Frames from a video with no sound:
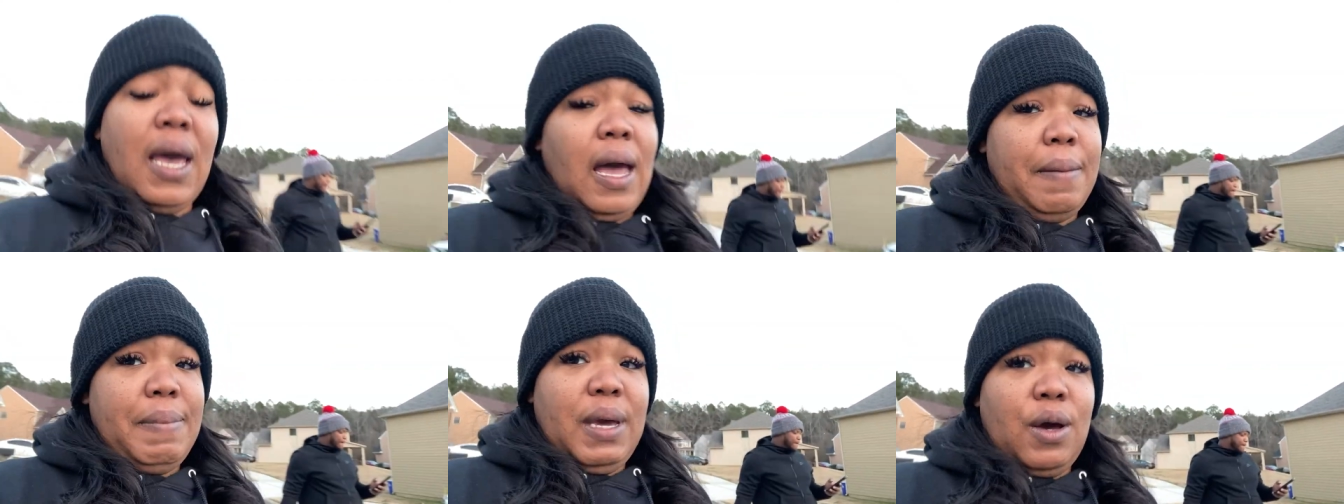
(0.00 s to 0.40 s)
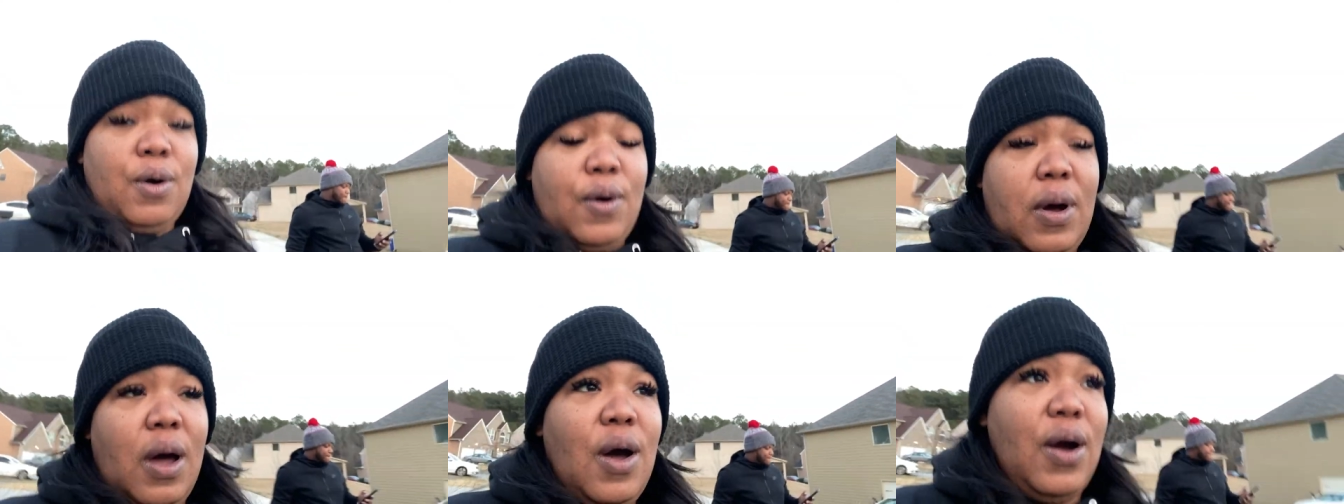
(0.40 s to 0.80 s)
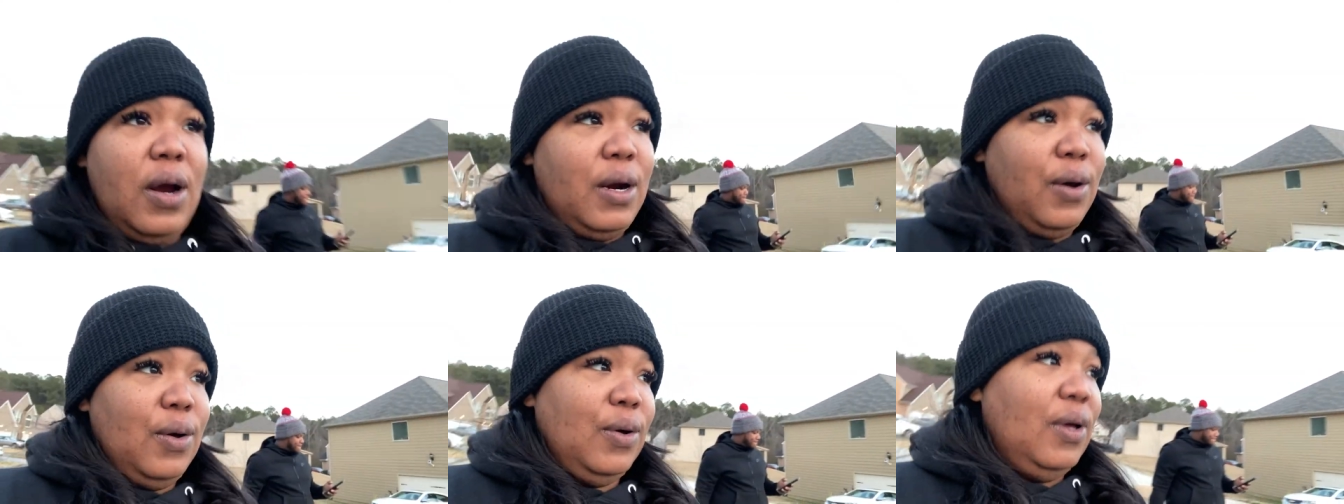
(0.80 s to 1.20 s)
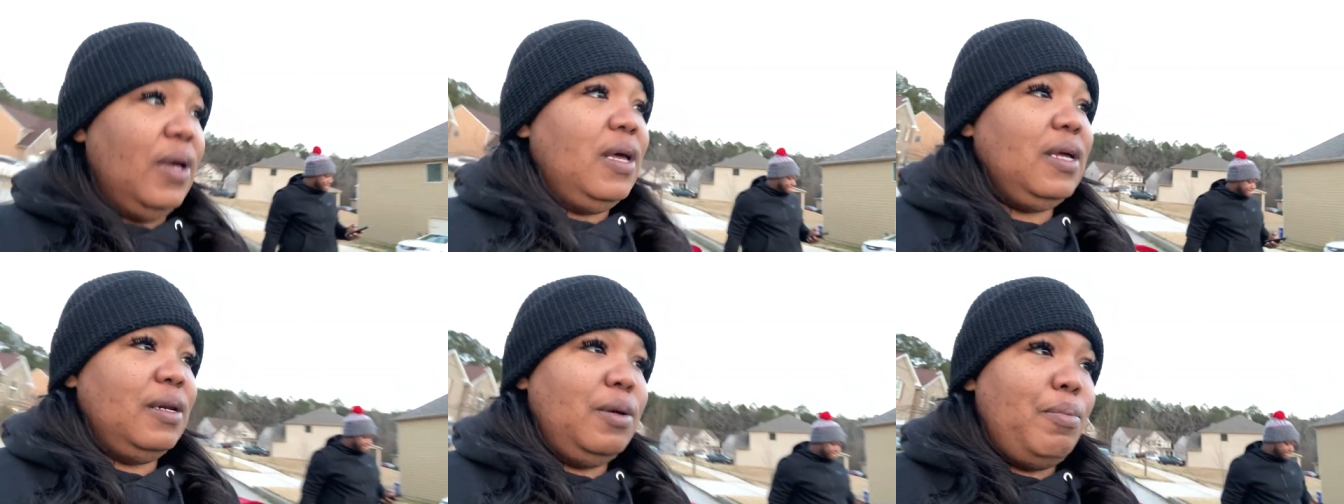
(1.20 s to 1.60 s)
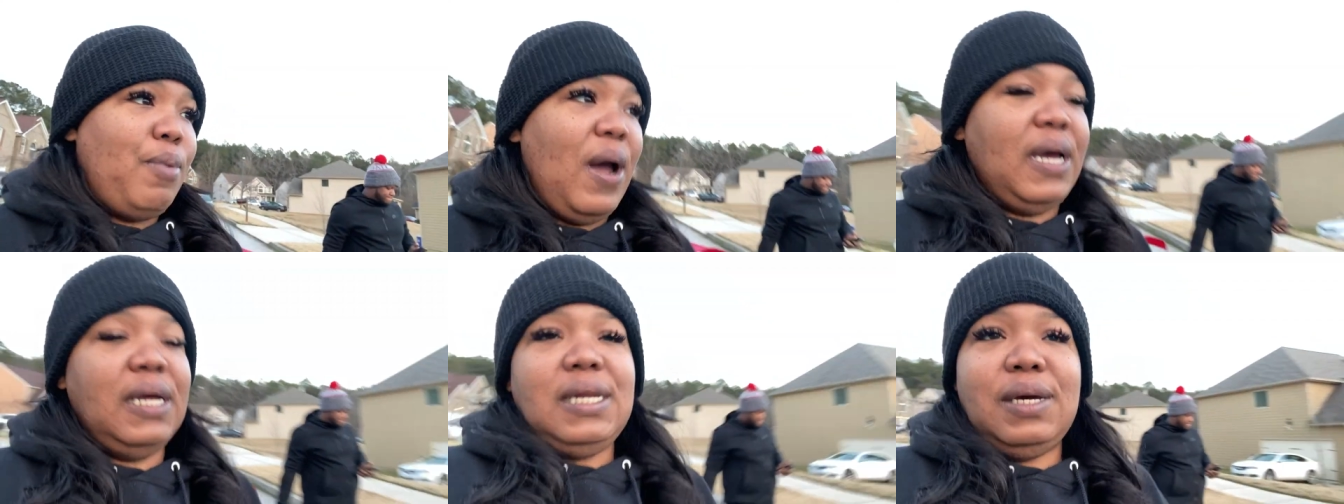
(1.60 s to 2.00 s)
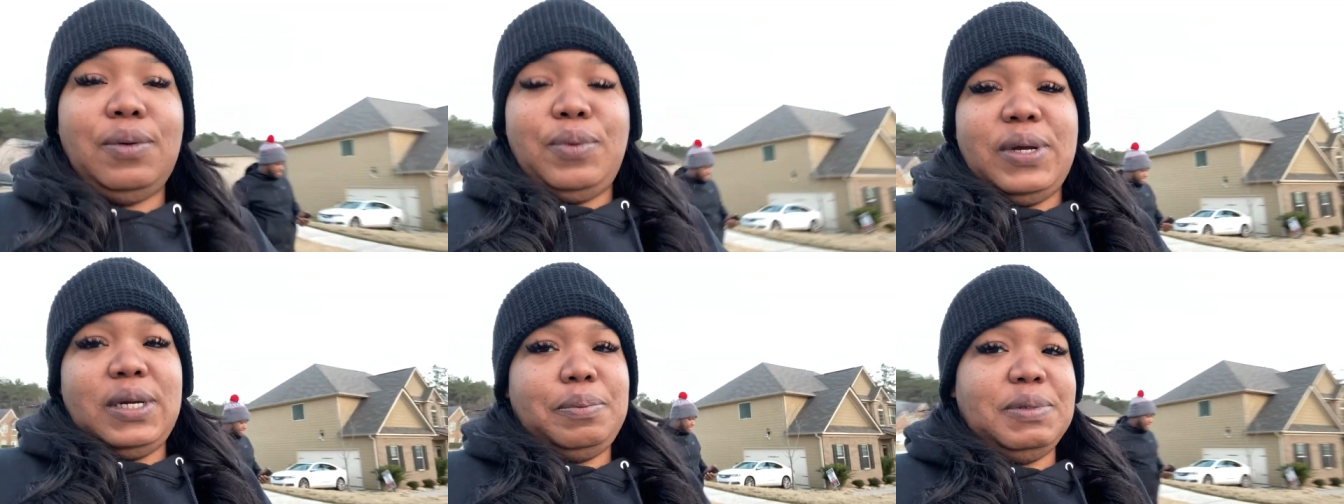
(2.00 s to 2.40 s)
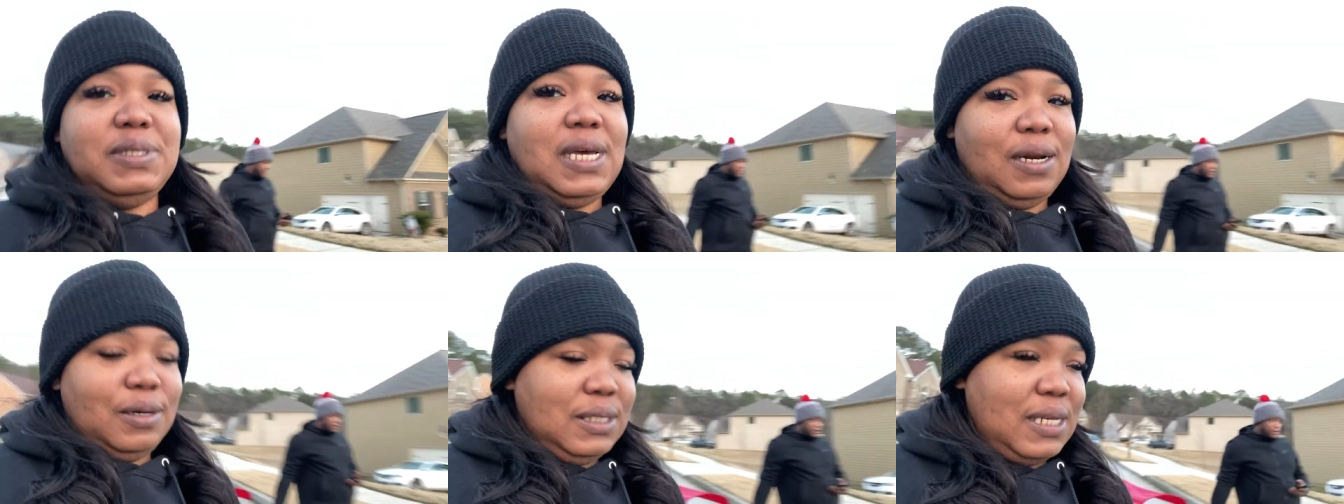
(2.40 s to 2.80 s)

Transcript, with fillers: I've been going hard on the broccoli with the potato